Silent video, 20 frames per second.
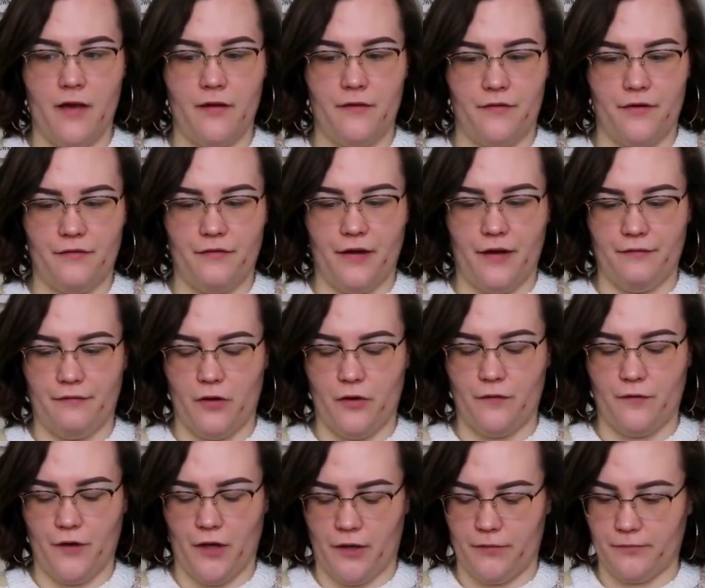
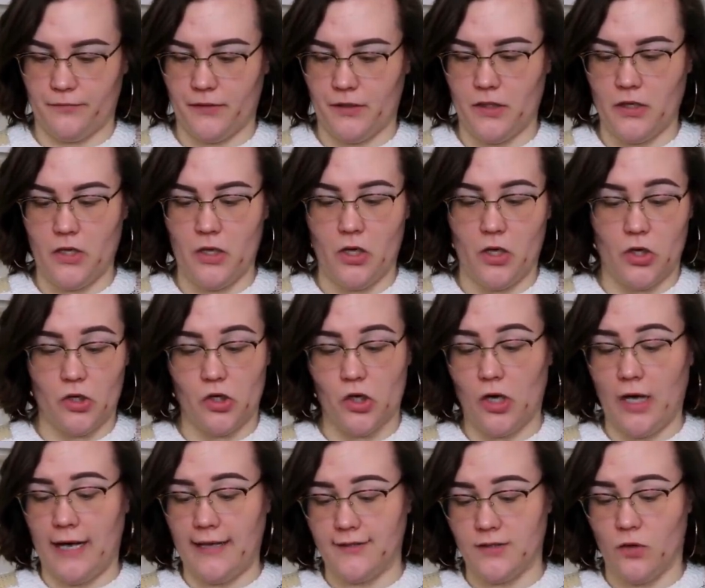Fee-fi-fo-fum.
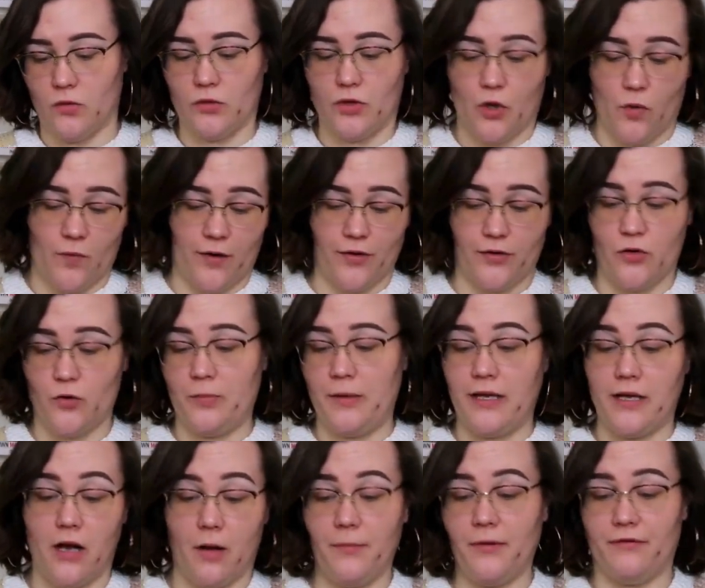Girl, I don't know where you be
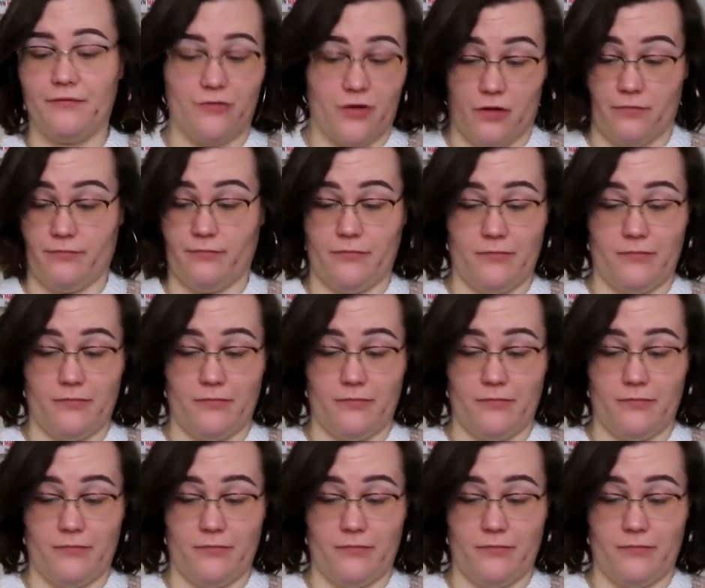coming from.